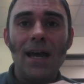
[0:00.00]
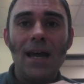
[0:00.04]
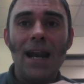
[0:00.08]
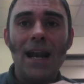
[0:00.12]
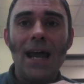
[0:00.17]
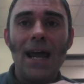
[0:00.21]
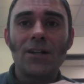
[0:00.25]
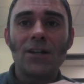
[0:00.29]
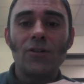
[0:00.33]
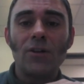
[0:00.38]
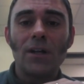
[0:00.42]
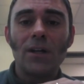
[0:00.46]

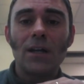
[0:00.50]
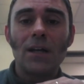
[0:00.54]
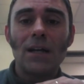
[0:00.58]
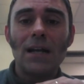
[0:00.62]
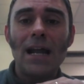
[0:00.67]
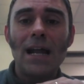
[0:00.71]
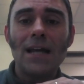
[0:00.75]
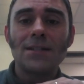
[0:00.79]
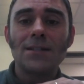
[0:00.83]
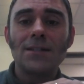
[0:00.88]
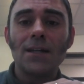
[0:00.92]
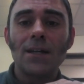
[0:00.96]
Electric
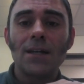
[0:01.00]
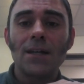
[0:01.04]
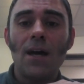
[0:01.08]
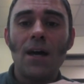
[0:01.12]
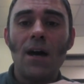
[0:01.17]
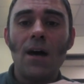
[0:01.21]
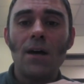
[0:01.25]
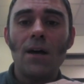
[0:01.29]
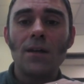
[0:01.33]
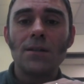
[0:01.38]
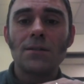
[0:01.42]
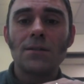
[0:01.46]
Classic
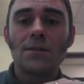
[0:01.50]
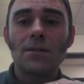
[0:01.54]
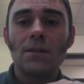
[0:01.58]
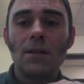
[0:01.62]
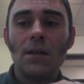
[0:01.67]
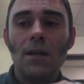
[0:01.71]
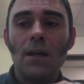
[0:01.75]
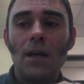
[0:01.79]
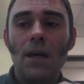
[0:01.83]
Cars.